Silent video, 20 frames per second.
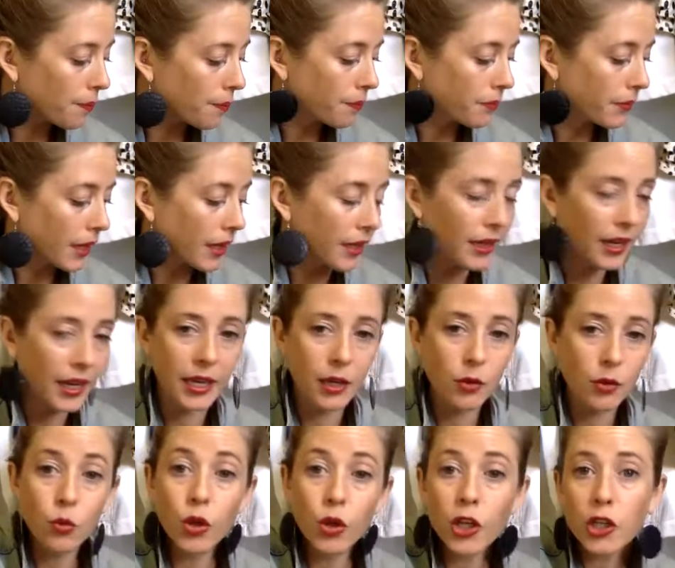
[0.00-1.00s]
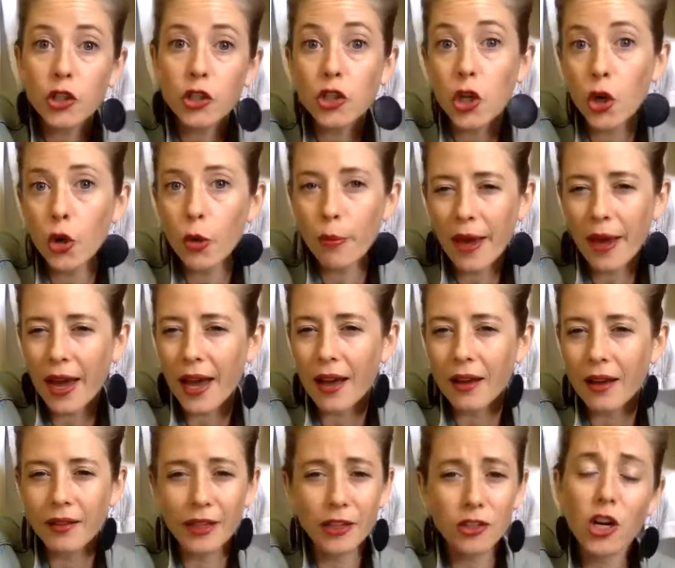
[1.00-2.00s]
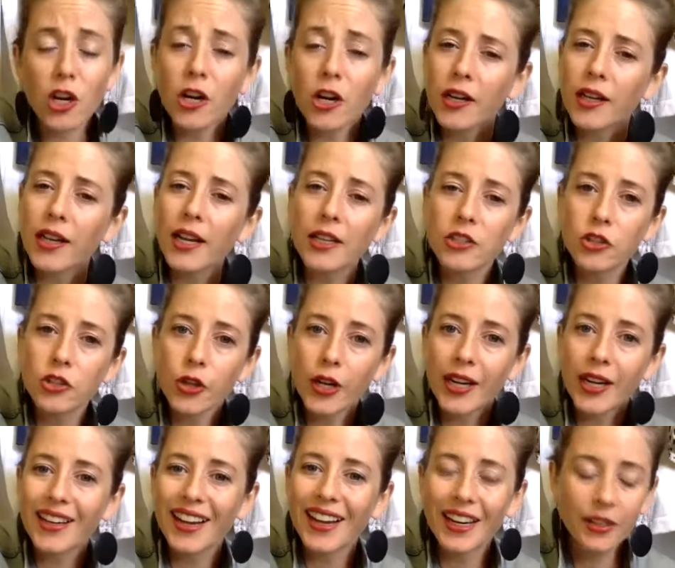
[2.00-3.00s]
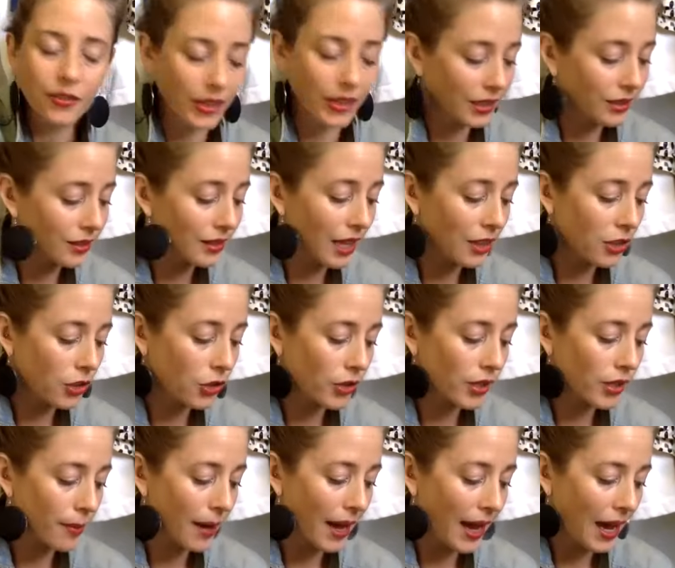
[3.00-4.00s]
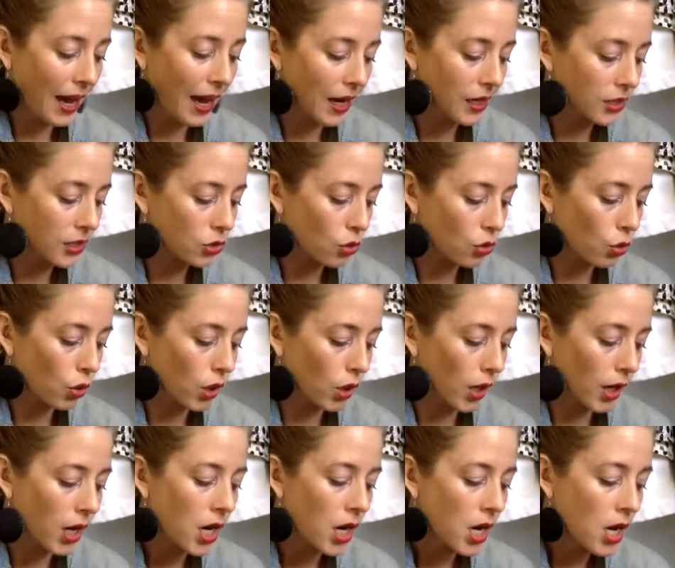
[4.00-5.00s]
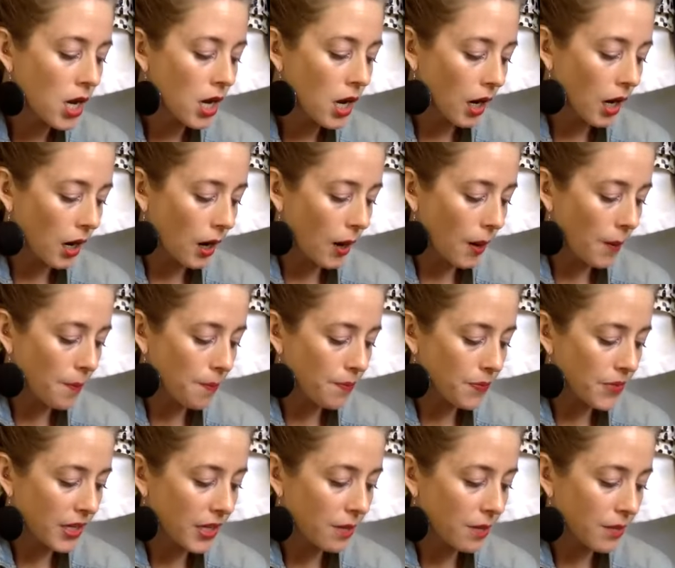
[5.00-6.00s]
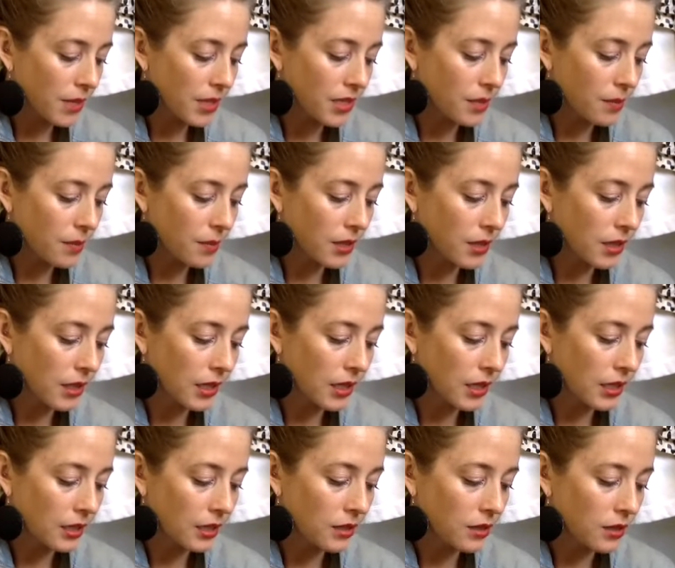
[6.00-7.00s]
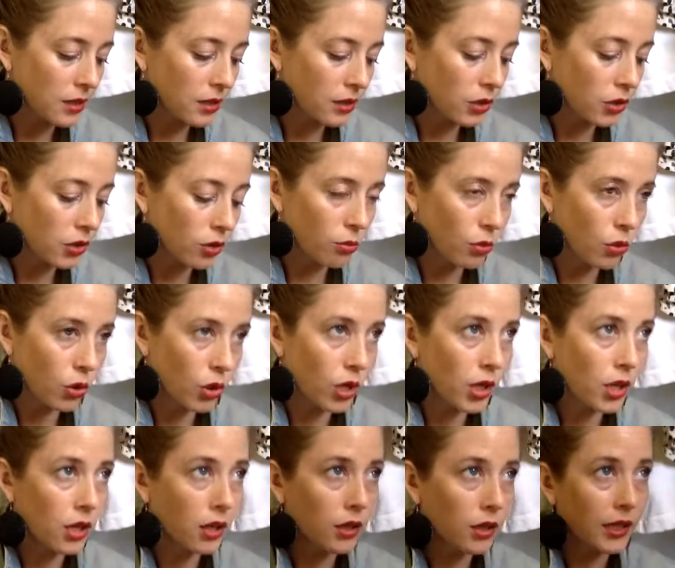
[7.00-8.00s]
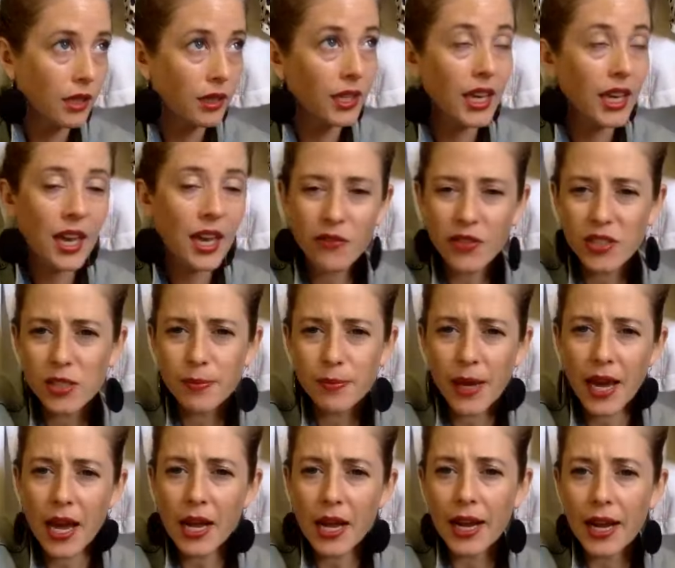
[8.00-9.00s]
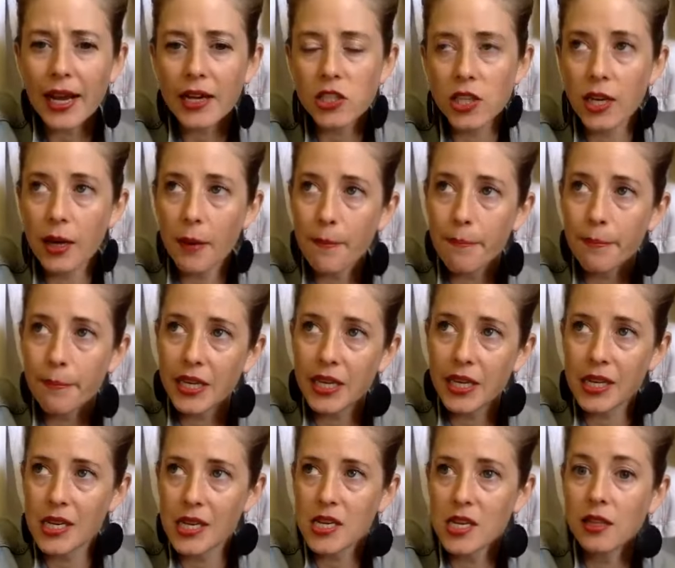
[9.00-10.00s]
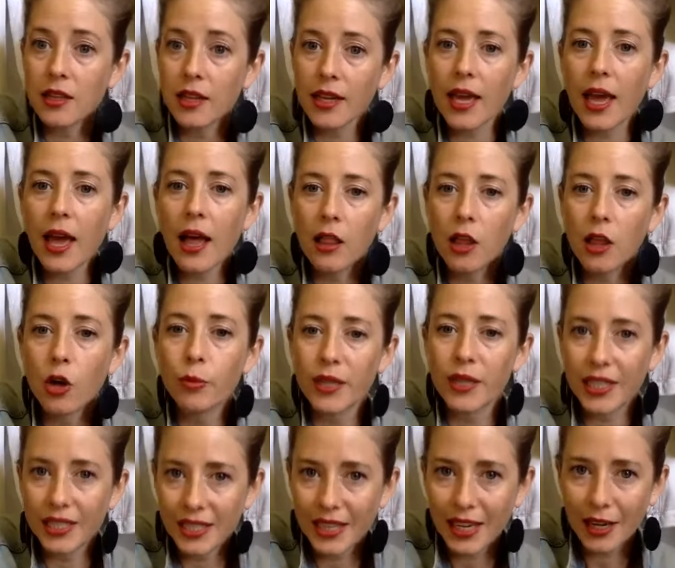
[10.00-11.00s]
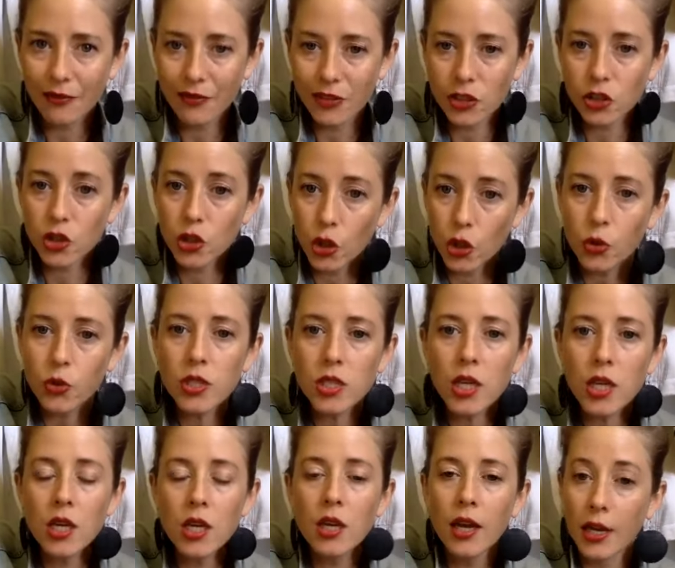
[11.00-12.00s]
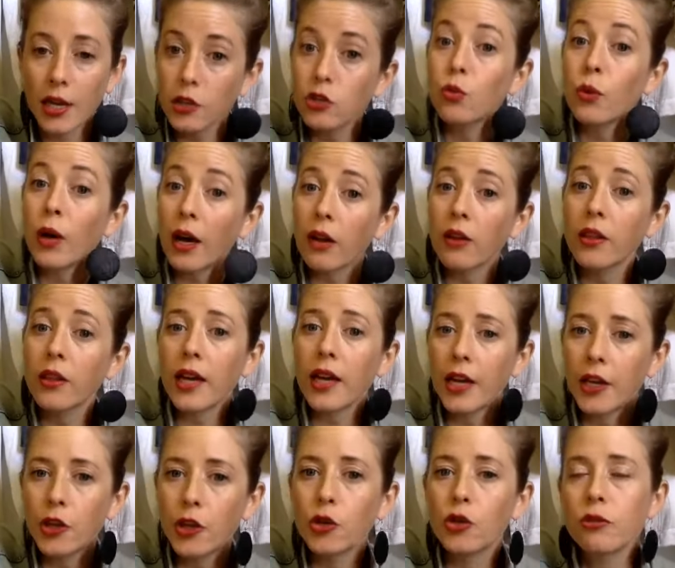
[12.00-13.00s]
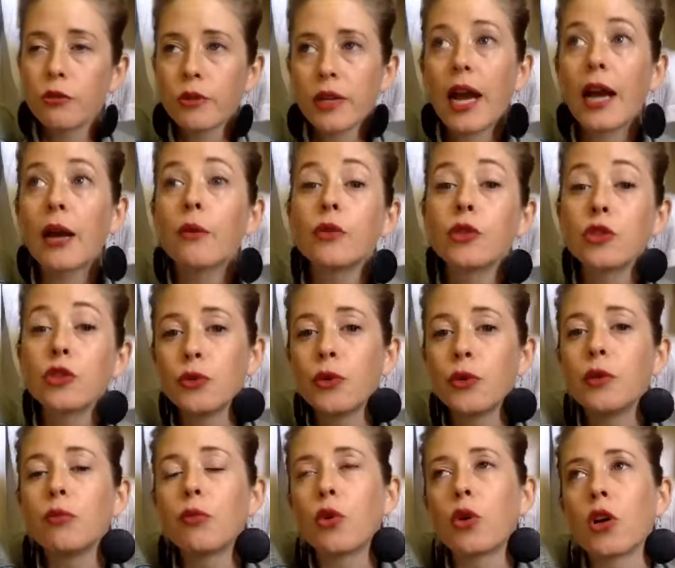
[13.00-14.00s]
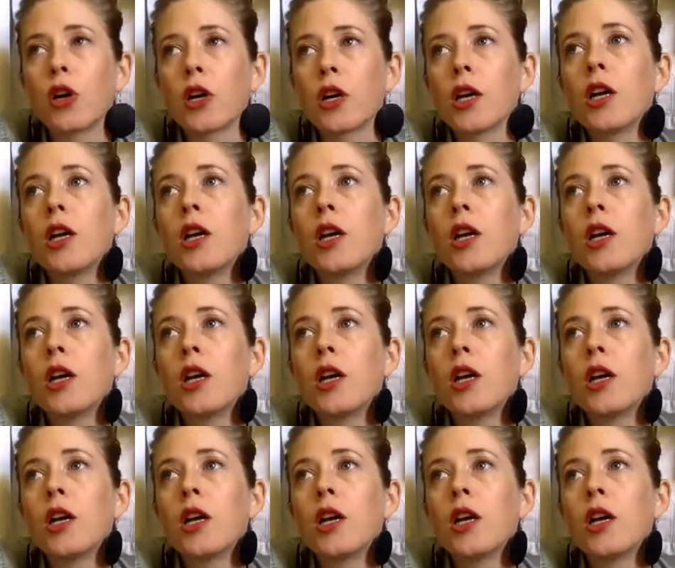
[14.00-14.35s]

like a work tote bag, like Target has great kind of like leathery bags, or it can be something that is a little more like a canvas bag. I actually had a big like LL Bean canvas tote as well that I used when I was doing more